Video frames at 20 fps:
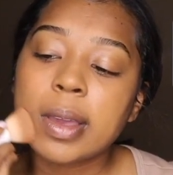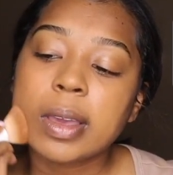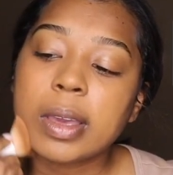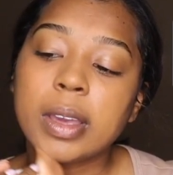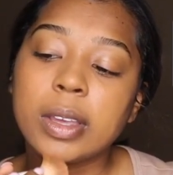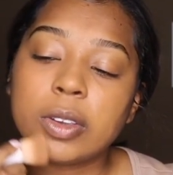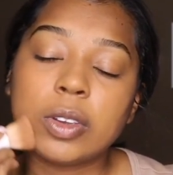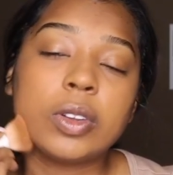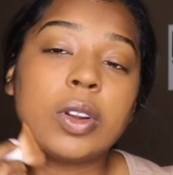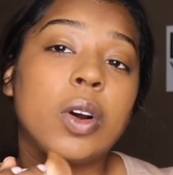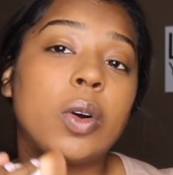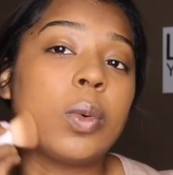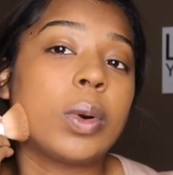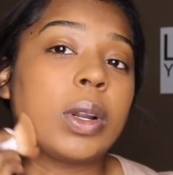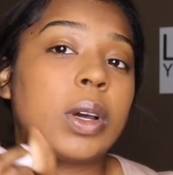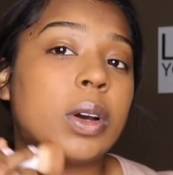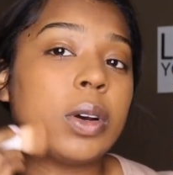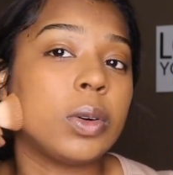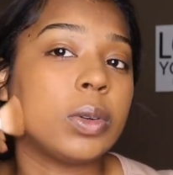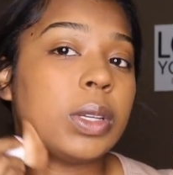and you don't want
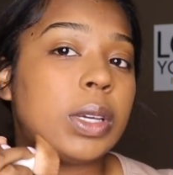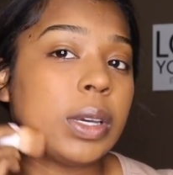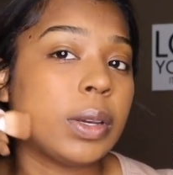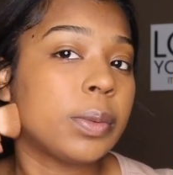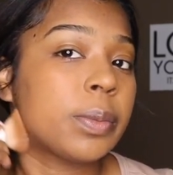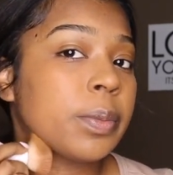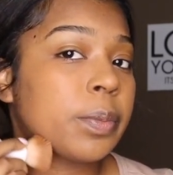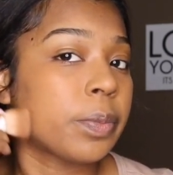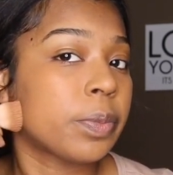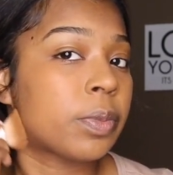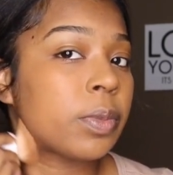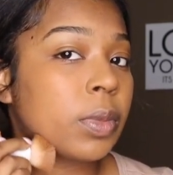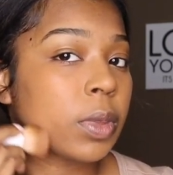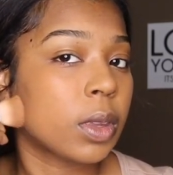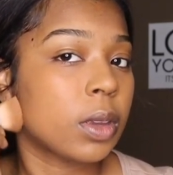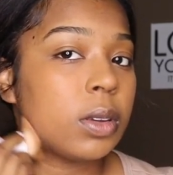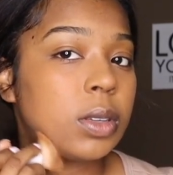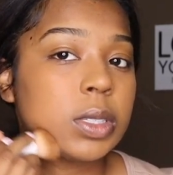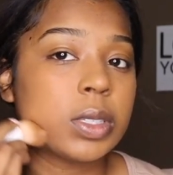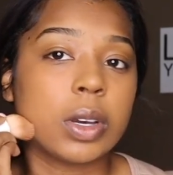to OD.
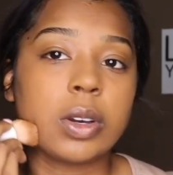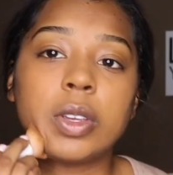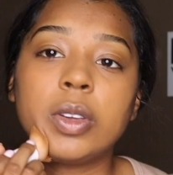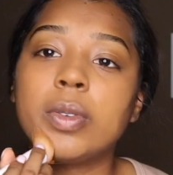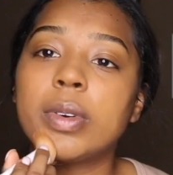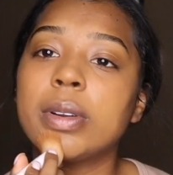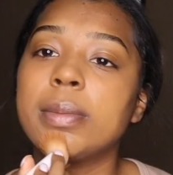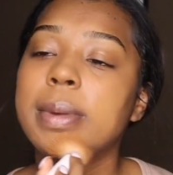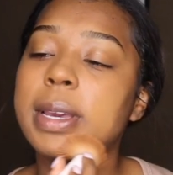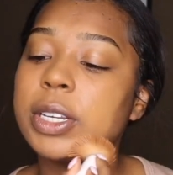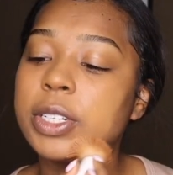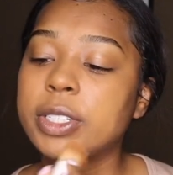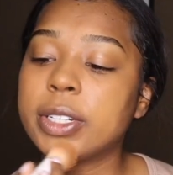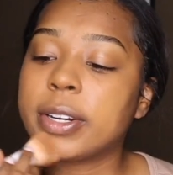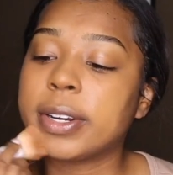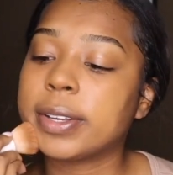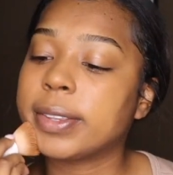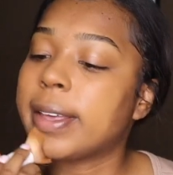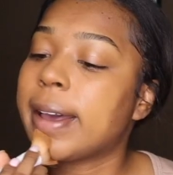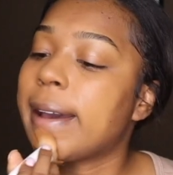So you want to make
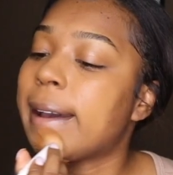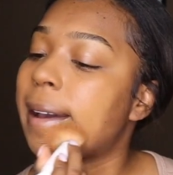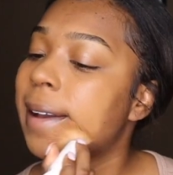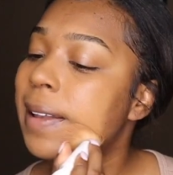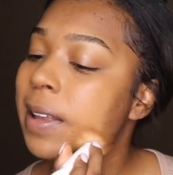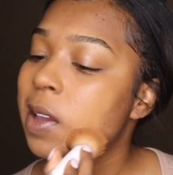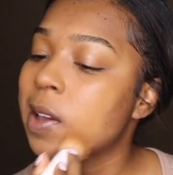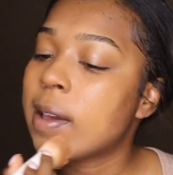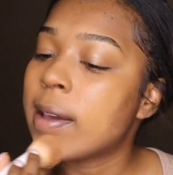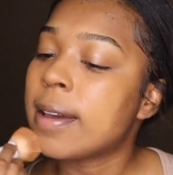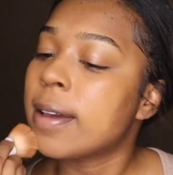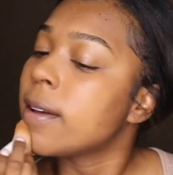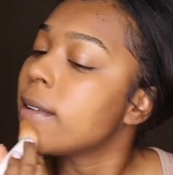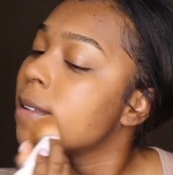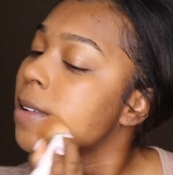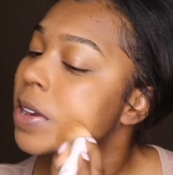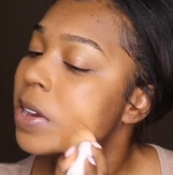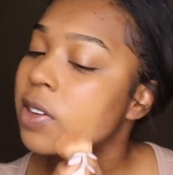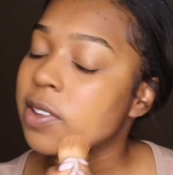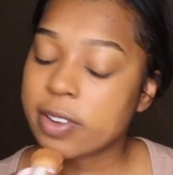sure that
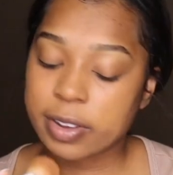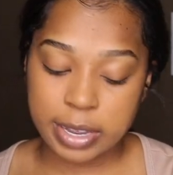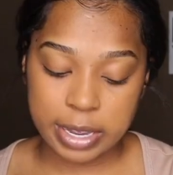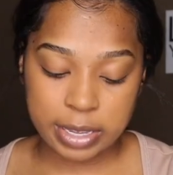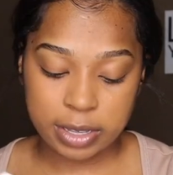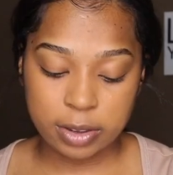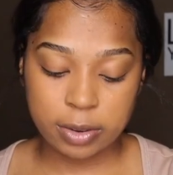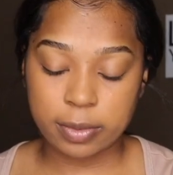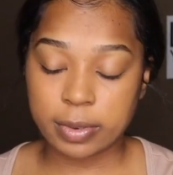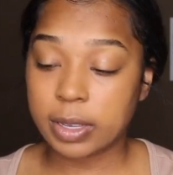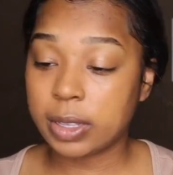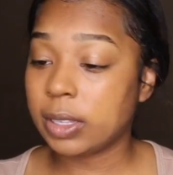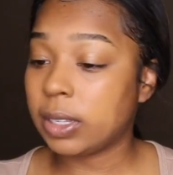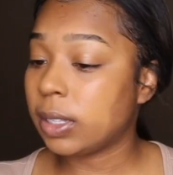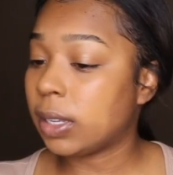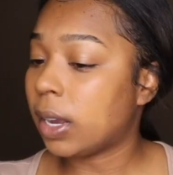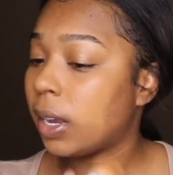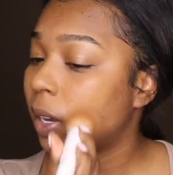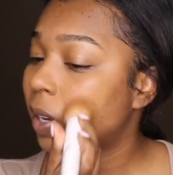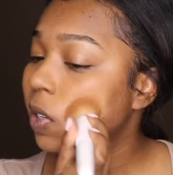you're getting a really
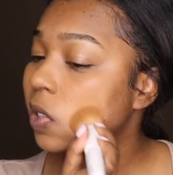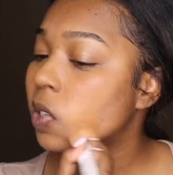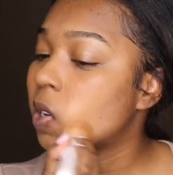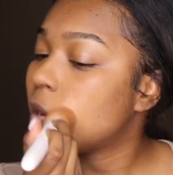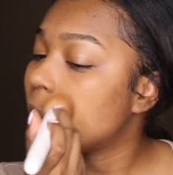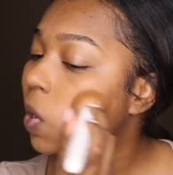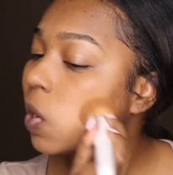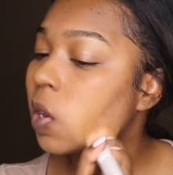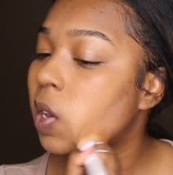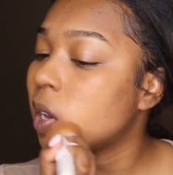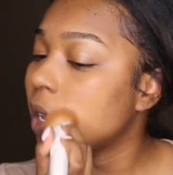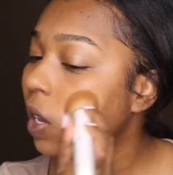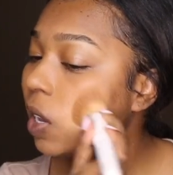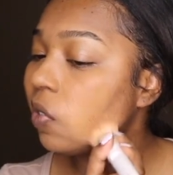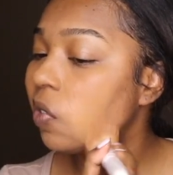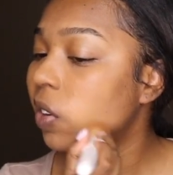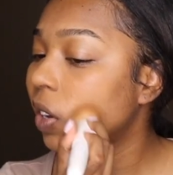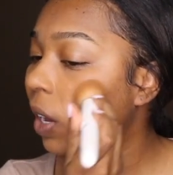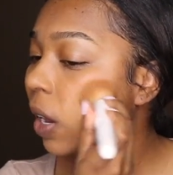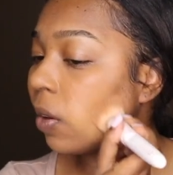nice
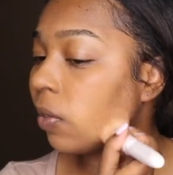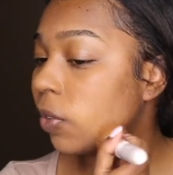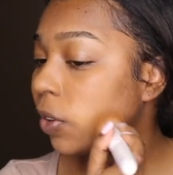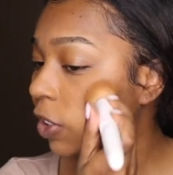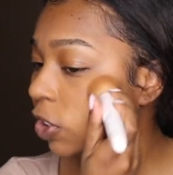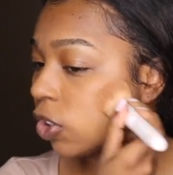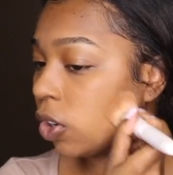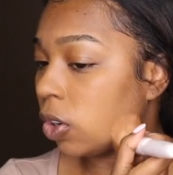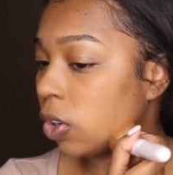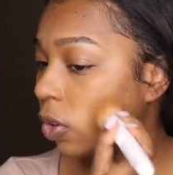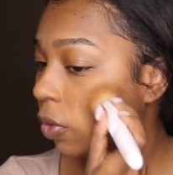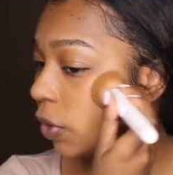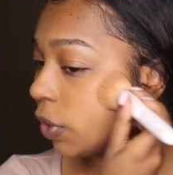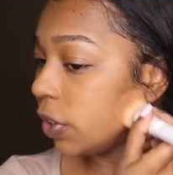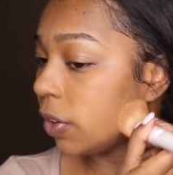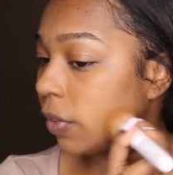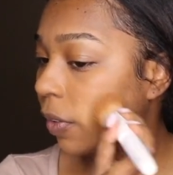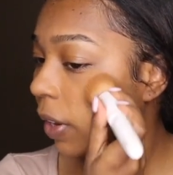even coverage all over your